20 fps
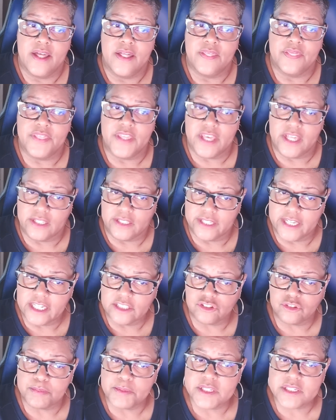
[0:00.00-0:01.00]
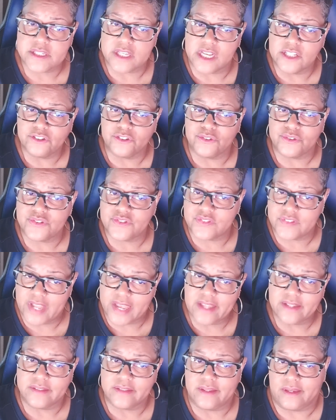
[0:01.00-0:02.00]
The alleged
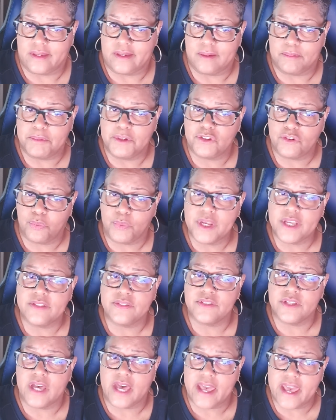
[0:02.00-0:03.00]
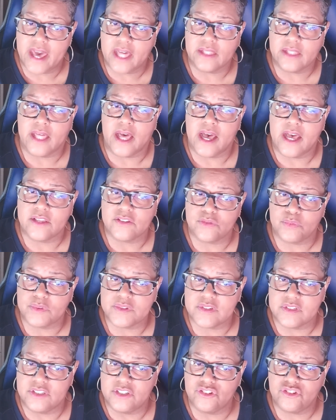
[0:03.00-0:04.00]
misunderstanding between the allies
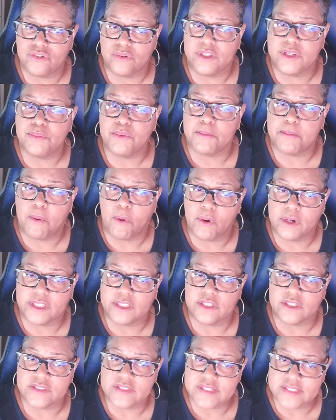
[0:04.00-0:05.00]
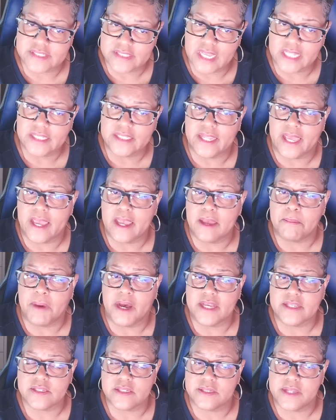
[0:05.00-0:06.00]
was initially reported on Sunday
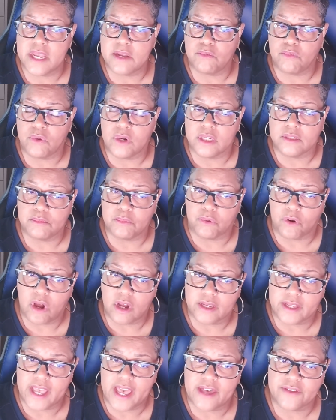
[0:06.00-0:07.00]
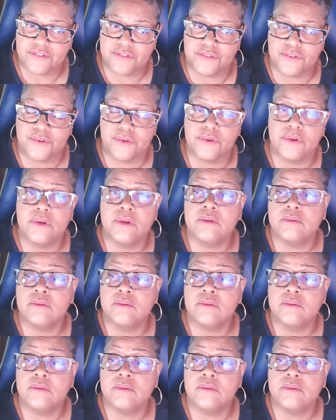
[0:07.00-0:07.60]
by a state-run broadcaster